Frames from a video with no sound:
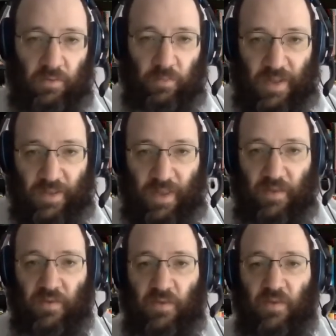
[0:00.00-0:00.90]

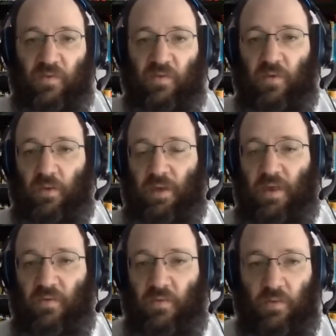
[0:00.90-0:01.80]
maintains that this
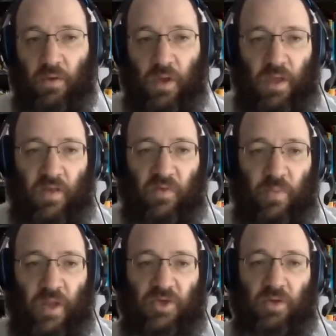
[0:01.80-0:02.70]
Isser is
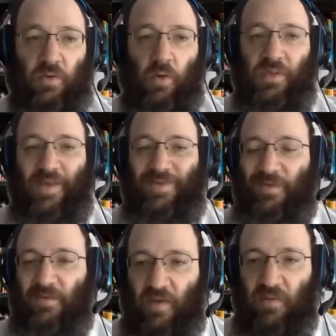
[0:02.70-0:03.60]
mentioned no less
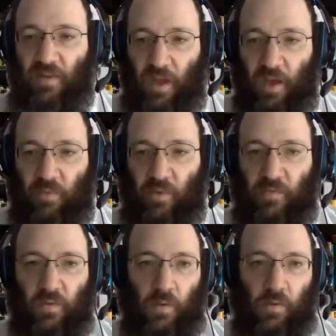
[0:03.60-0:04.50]
than 7 times
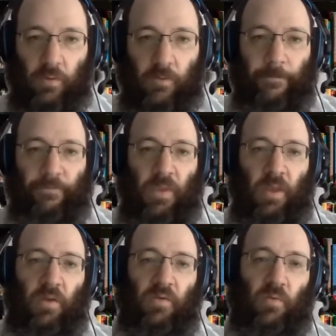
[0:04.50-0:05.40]
throughout the Torah.
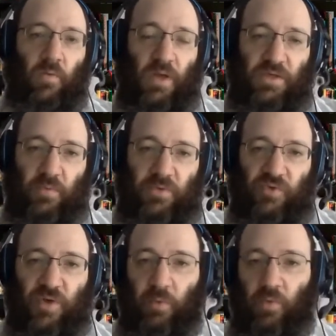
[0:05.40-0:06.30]
So Rashi was
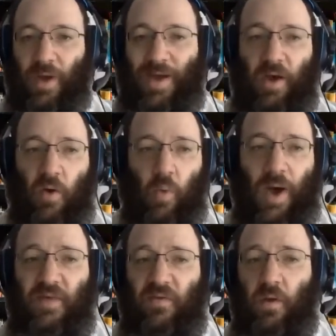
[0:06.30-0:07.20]
troubled.
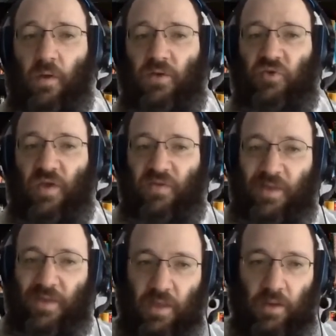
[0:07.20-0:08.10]
Why does the Torah stress
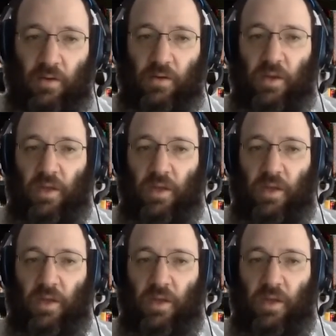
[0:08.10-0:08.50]
it here,